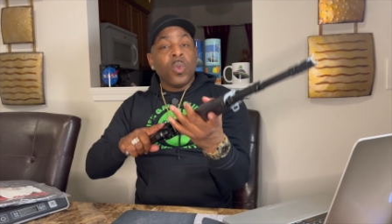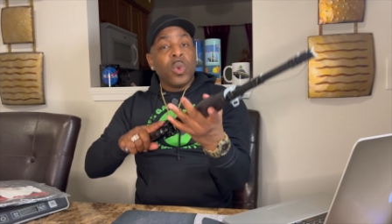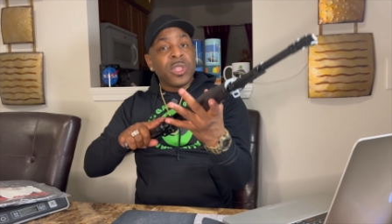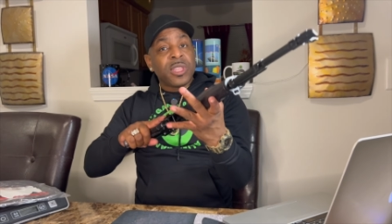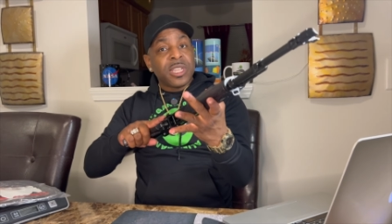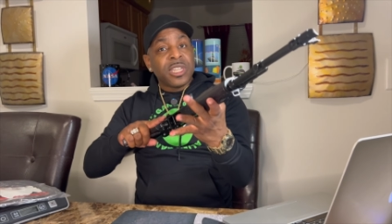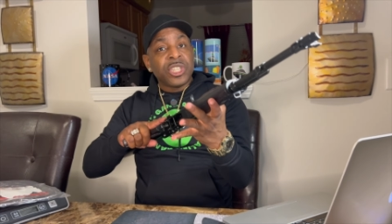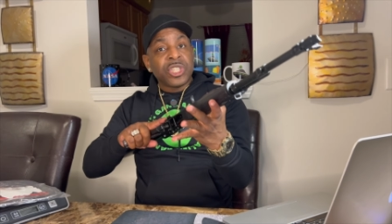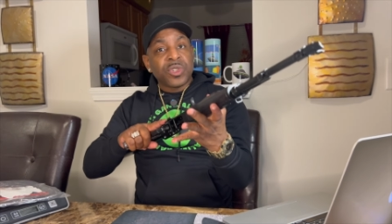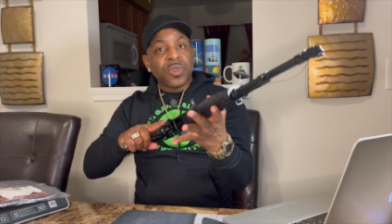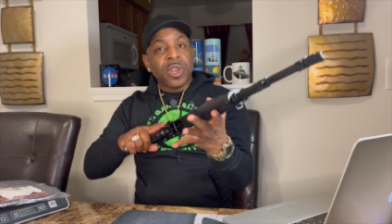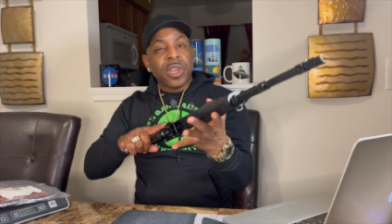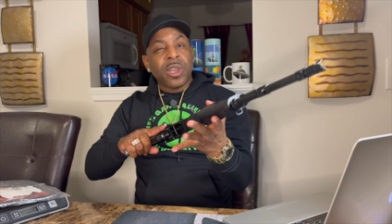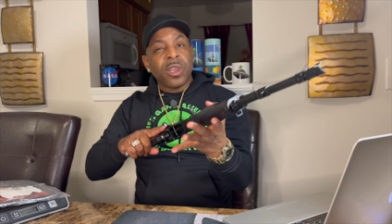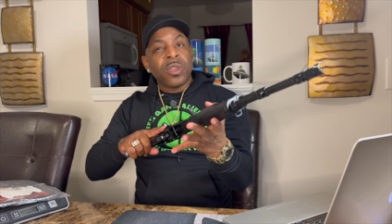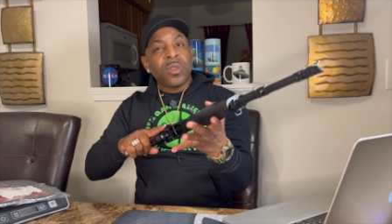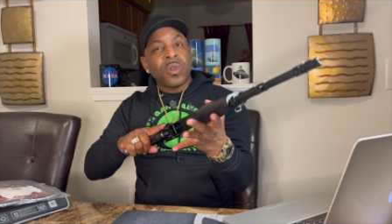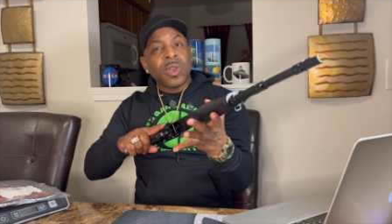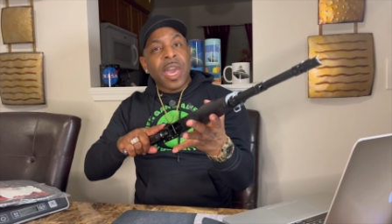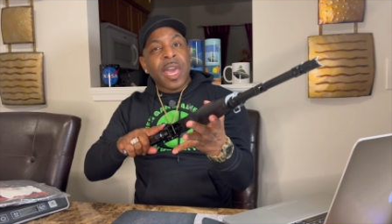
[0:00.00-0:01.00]
With this trigger,
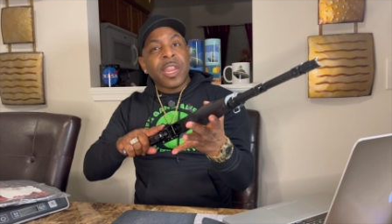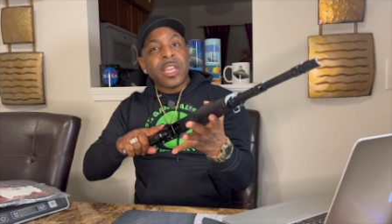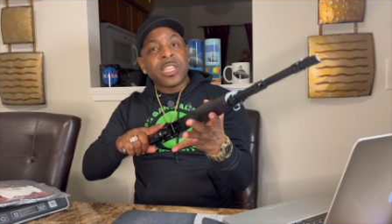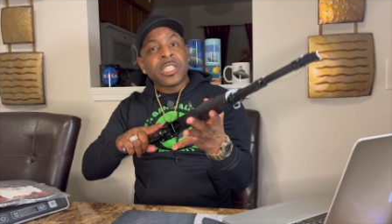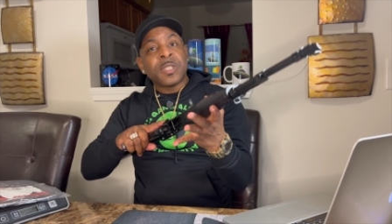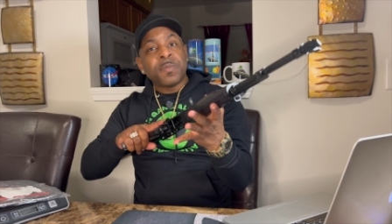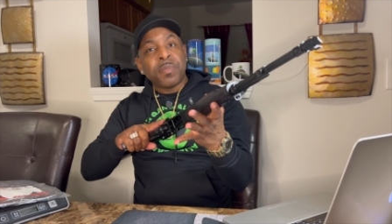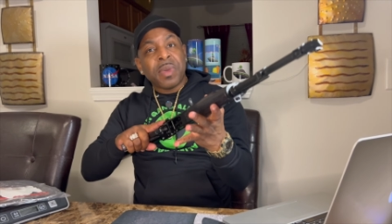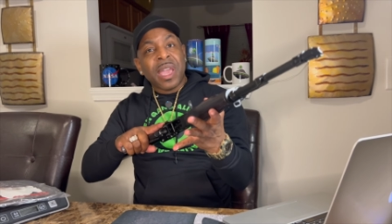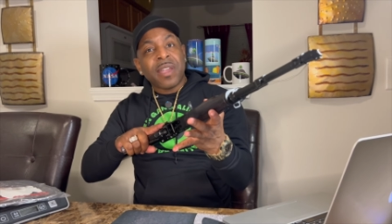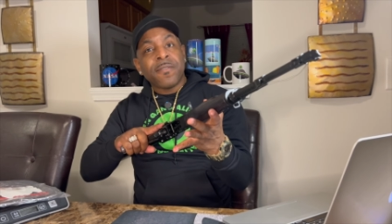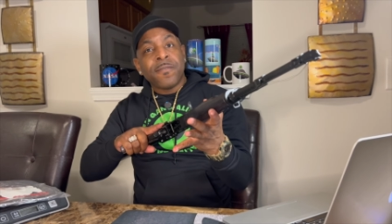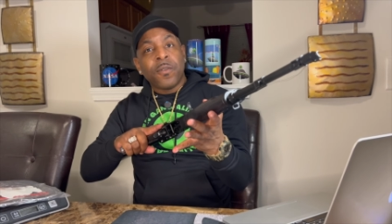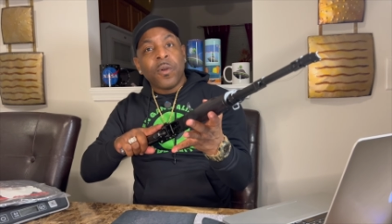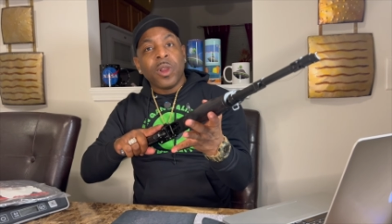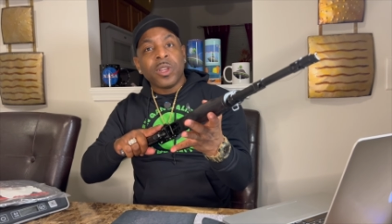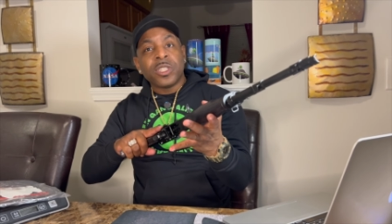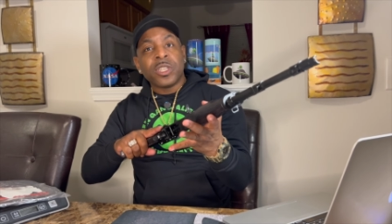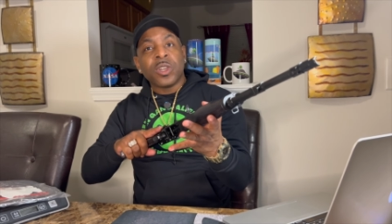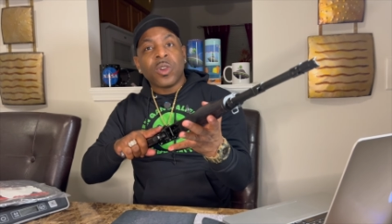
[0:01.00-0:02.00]
you gotta expect
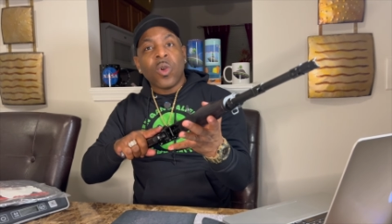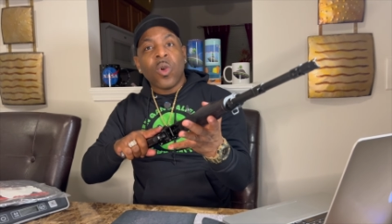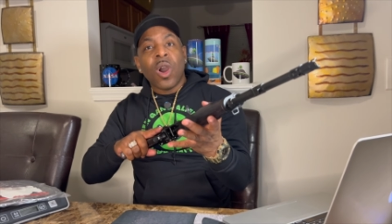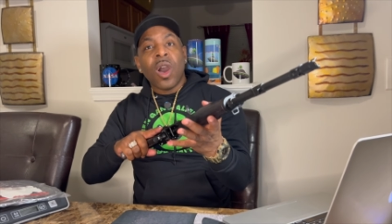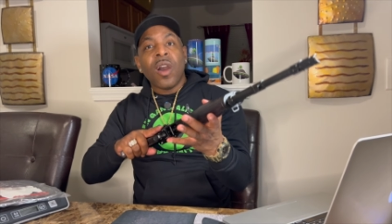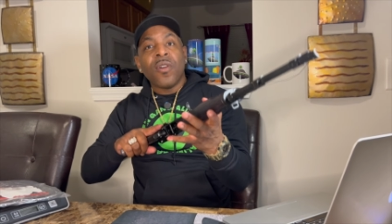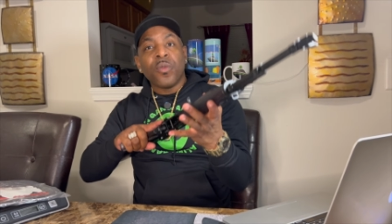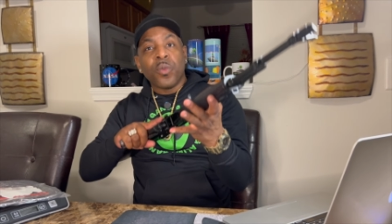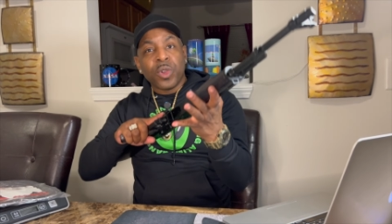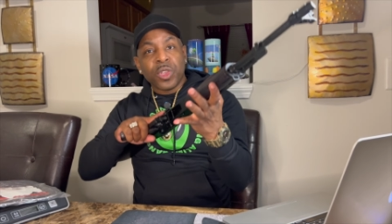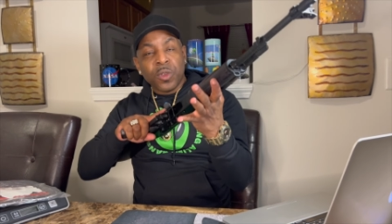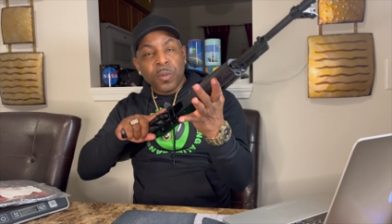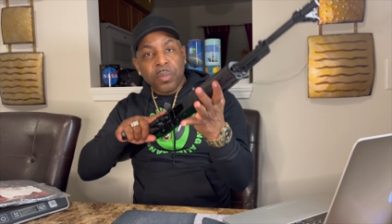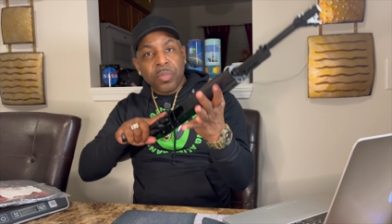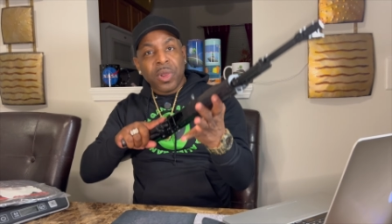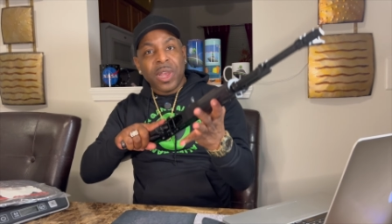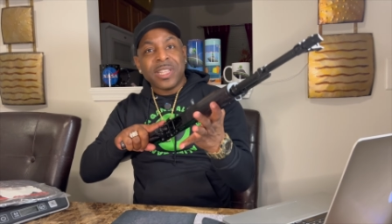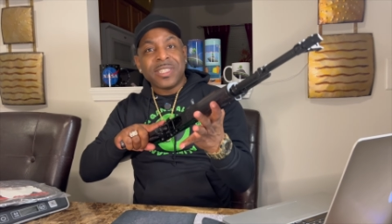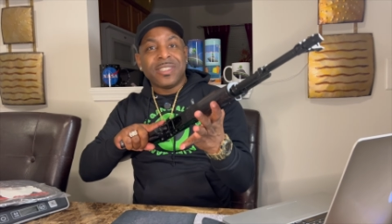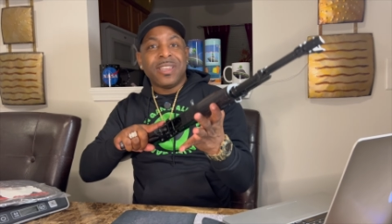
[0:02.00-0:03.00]
for it to go off when you
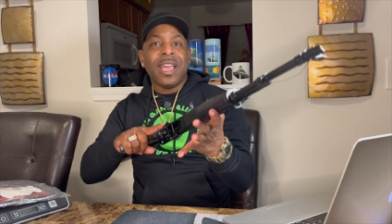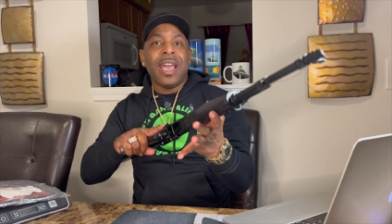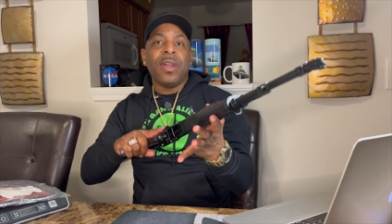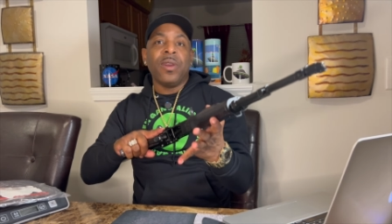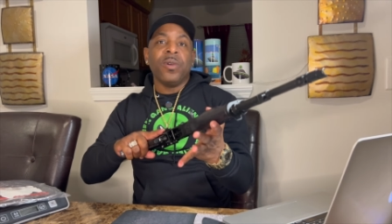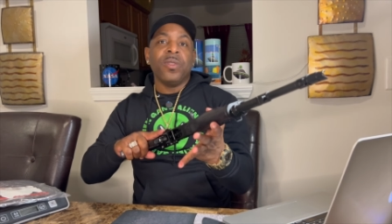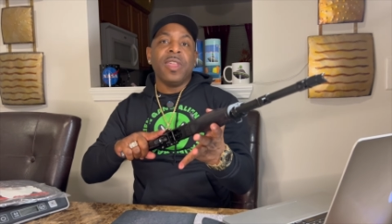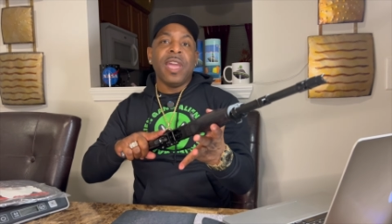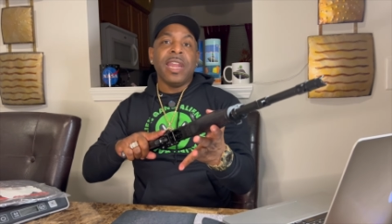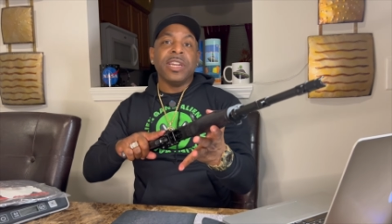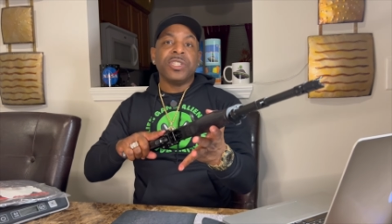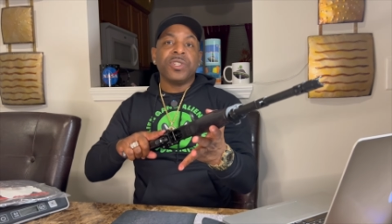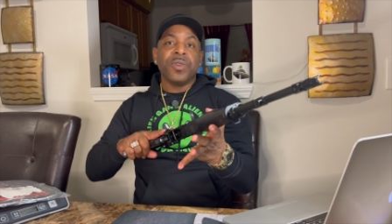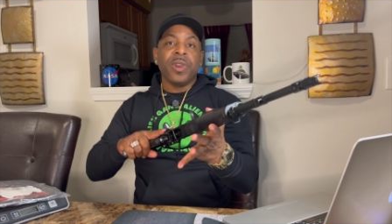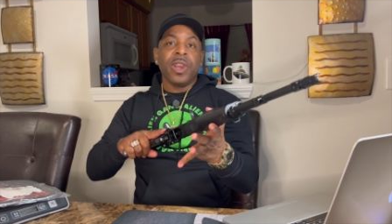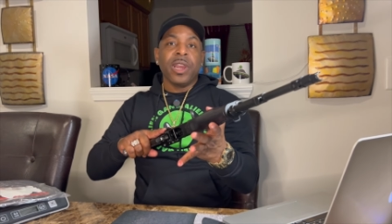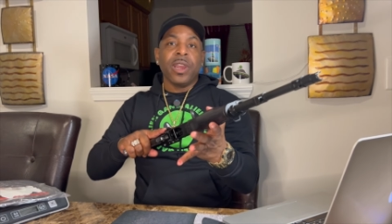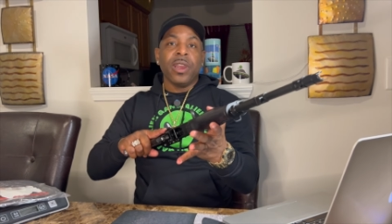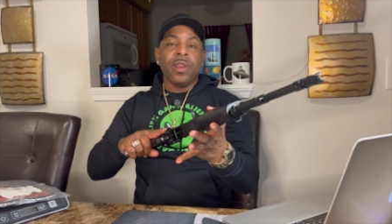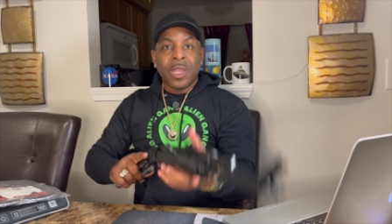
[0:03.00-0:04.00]
press down on that
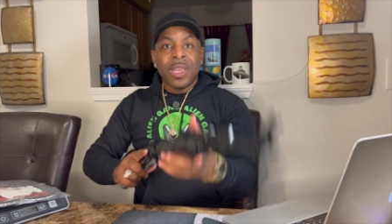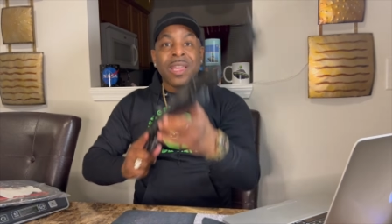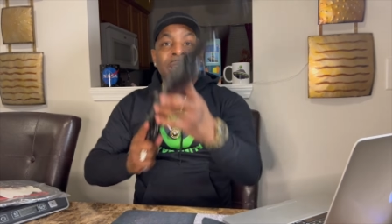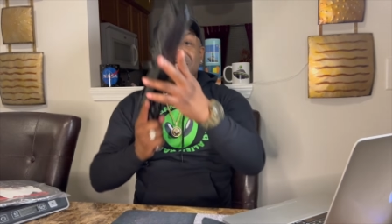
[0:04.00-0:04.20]
trigger.